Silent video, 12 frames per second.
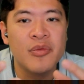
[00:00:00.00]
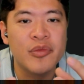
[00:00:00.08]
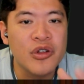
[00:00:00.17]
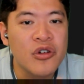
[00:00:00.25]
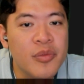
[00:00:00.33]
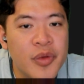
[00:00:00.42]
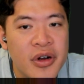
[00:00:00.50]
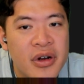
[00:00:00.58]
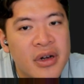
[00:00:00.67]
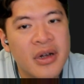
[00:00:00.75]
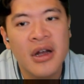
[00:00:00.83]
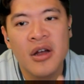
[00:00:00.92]

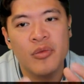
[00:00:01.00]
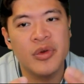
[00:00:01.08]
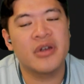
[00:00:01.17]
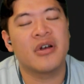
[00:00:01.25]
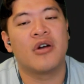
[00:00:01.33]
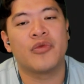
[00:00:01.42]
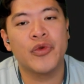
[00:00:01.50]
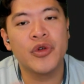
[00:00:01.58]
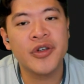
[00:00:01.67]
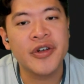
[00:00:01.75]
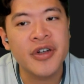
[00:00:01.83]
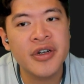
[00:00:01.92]
Bloomberg, we got
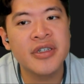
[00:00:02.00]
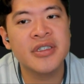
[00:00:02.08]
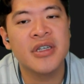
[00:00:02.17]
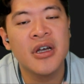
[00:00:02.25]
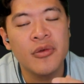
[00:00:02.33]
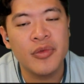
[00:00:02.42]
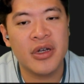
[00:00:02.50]
Reuters,